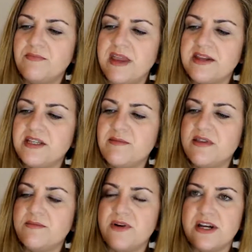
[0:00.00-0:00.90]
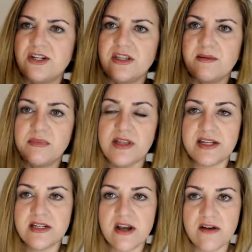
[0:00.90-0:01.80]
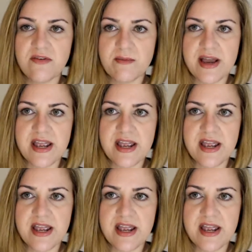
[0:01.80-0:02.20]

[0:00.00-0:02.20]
get some on the brush and then blend it off on my